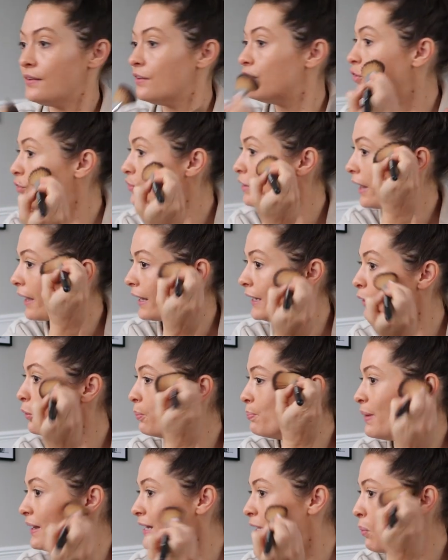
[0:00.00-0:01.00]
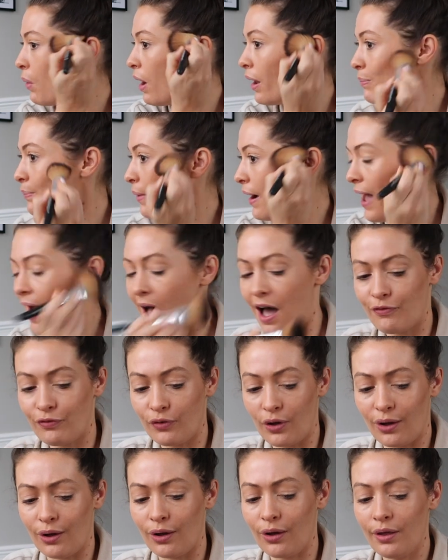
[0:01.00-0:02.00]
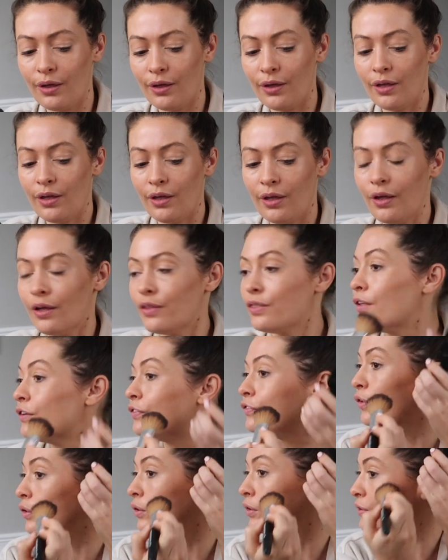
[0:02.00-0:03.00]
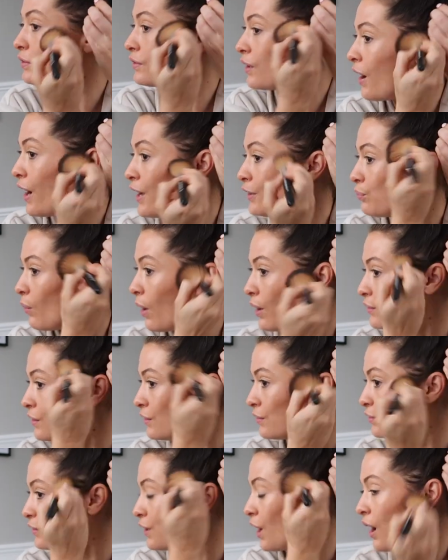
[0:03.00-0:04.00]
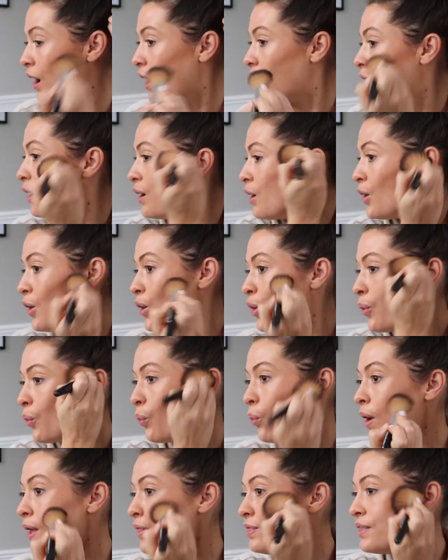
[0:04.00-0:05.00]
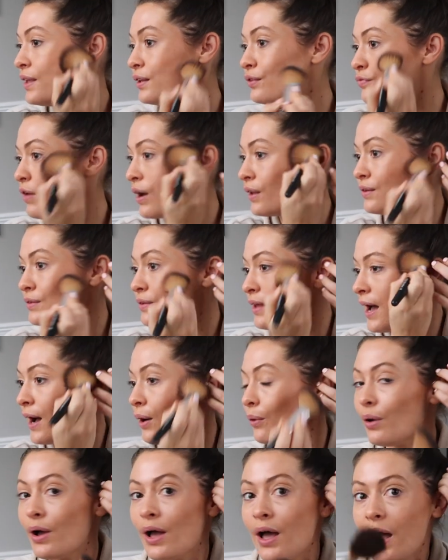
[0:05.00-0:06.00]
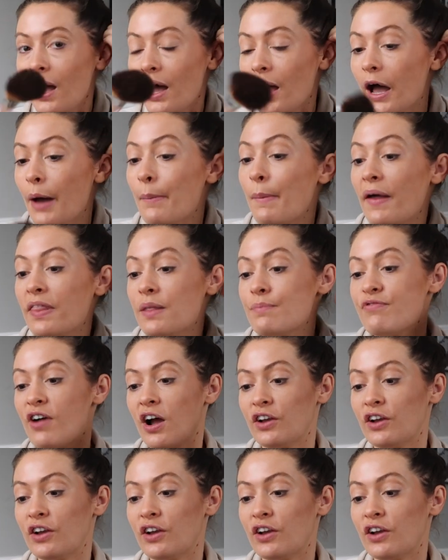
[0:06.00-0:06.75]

This is just like a little mini one, but I have got the full size one to start when this runs out. Um, and the